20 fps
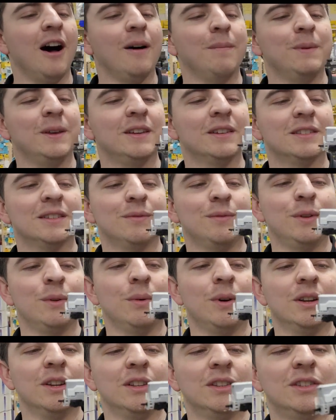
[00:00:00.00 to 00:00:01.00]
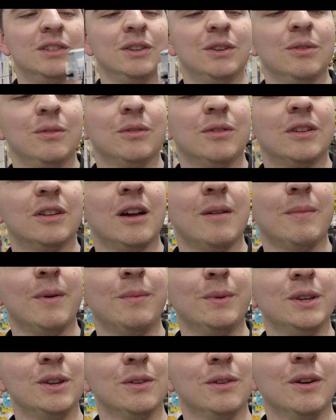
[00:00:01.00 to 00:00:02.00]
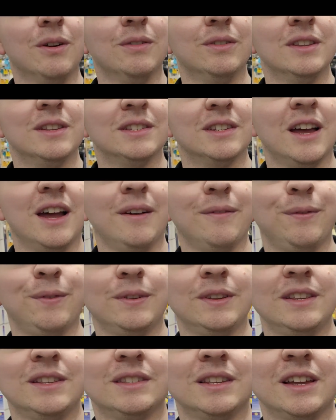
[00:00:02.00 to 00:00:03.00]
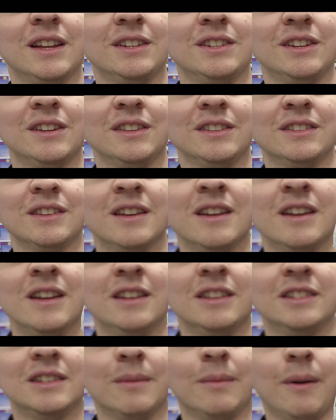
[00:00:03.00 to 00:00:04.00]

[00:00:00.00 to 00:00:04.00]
because if you wanted to come up with your own design for these engines, some